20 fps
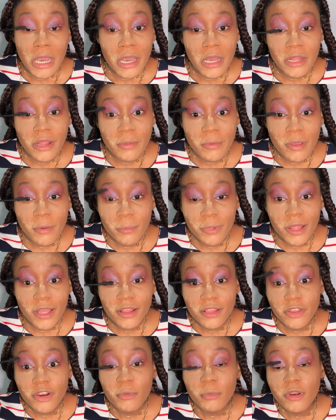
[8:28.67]
Let me apply a
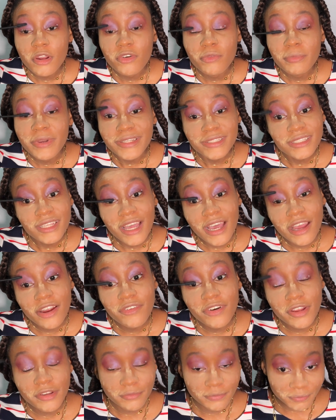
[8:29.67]
little bit of
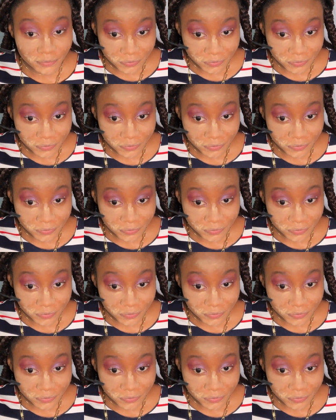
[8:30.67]
mascara.